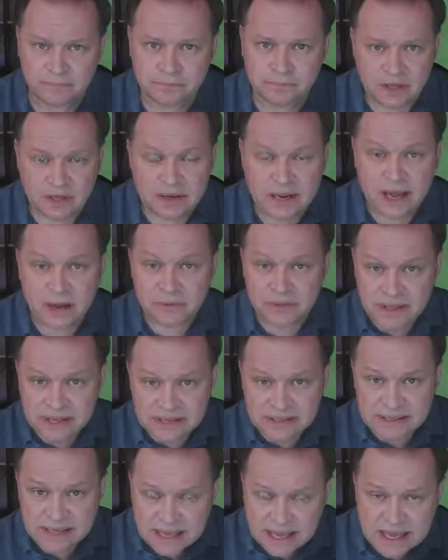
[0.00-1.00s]
Now,
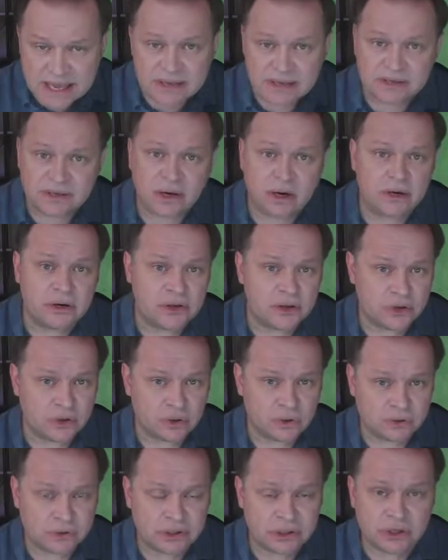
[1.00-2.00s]
these keys are
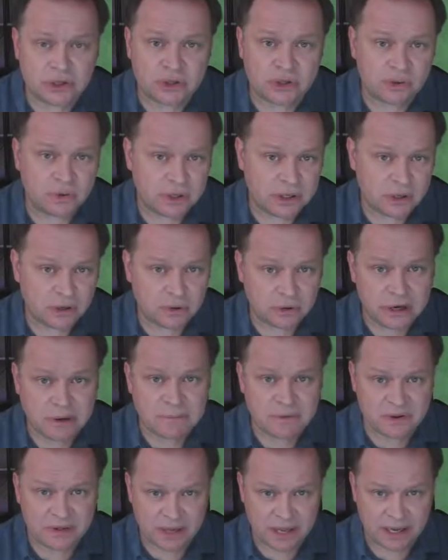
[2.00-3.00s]
used to
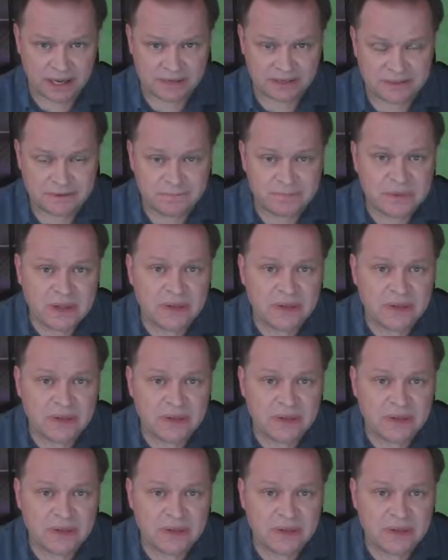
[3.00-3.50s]
encrypt things,